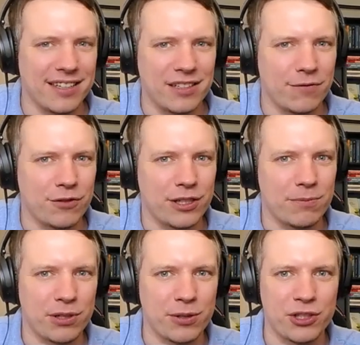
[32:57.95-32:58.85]
different
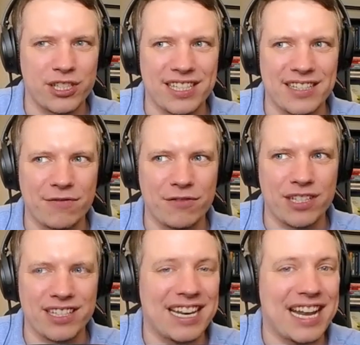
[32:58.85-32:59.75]
approaches and
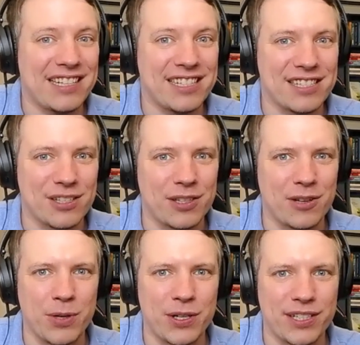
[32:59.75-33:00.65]
different lenses on
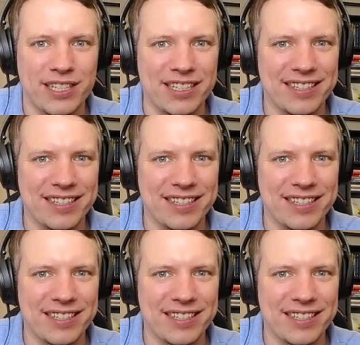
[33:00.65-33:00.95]
the work